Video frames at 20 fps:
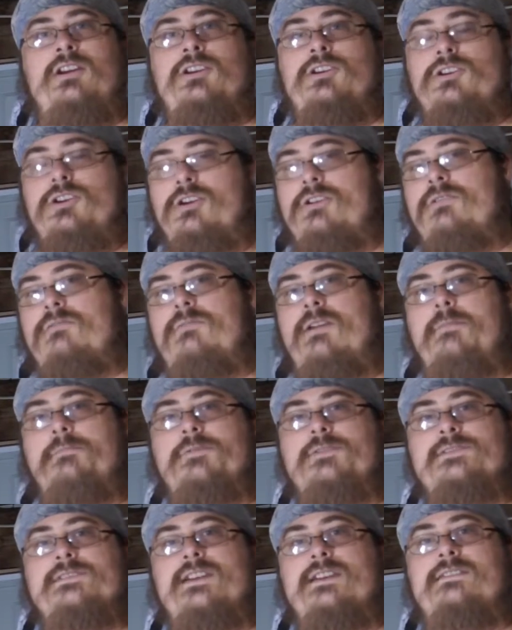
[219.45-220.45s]
you can
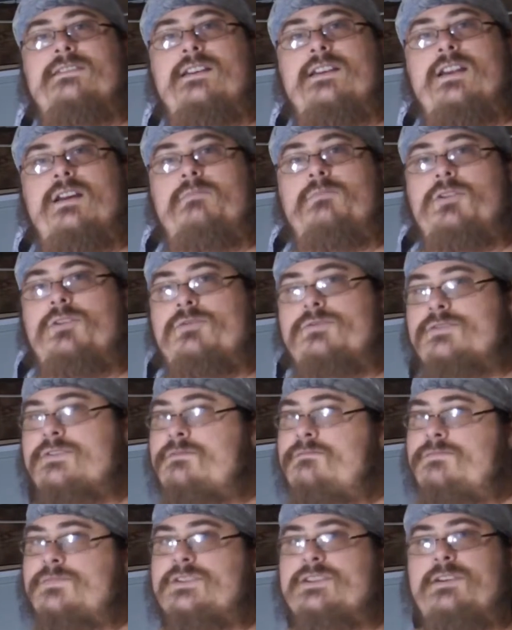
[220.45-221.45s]
represent the
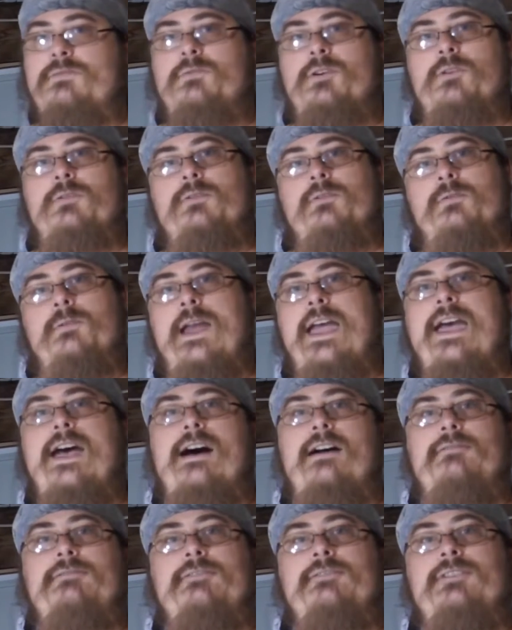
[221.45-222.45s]
numbers 0 through
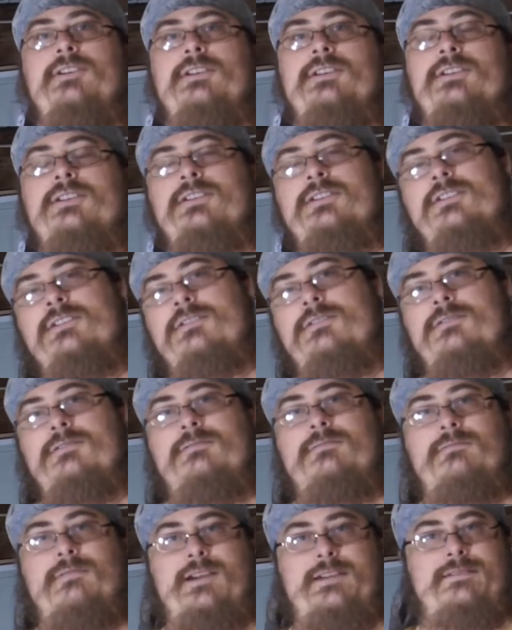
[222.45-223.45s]
F
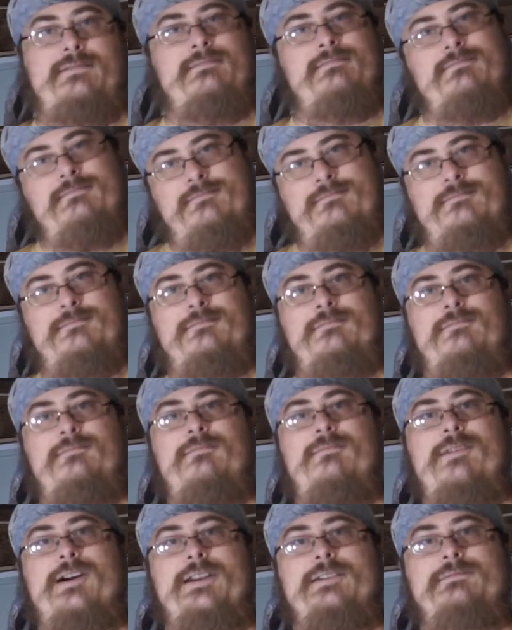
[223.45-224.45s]
with
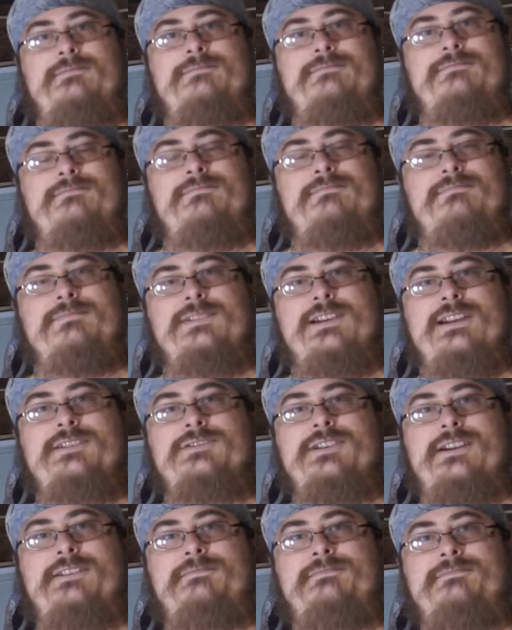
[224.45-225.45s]
1
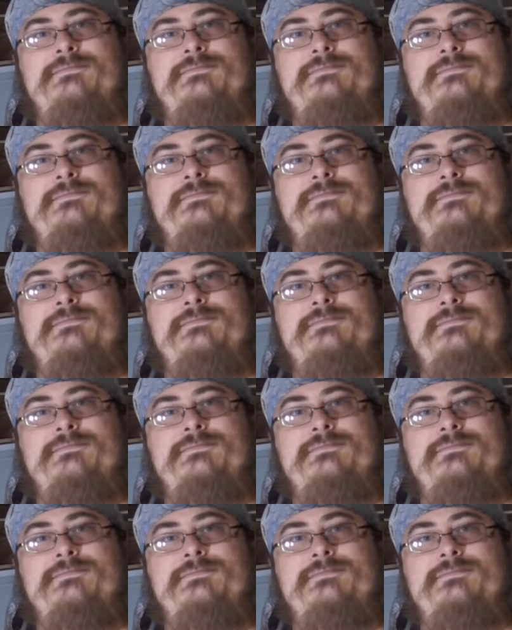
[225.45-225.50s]
digit.